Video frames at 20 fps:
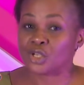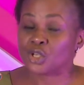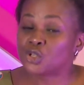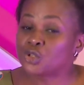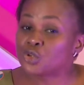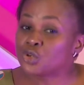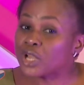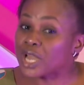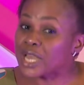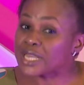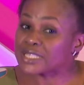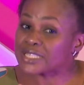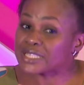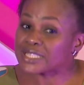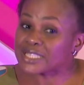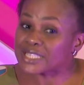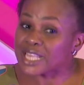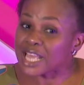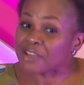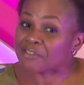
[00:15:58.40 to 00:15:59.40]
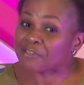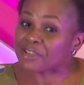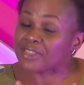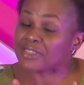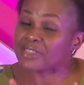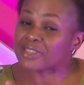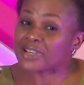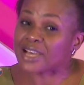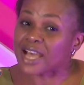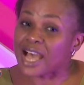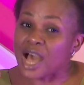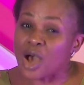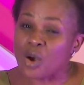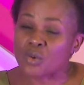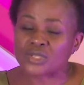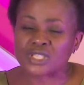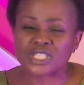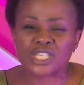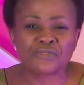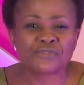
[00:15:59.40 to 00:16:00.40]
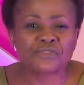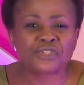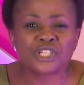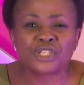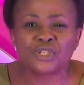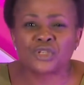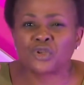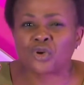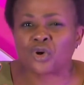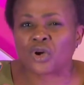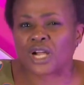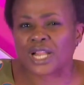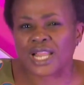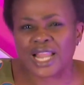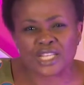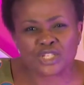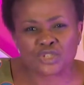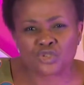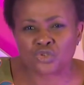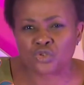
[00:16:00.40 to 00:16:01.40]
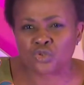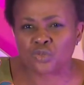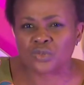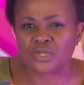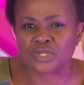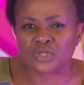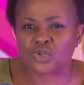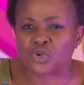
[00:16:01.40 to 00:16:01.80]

You can serve in the house, even in your classrooms.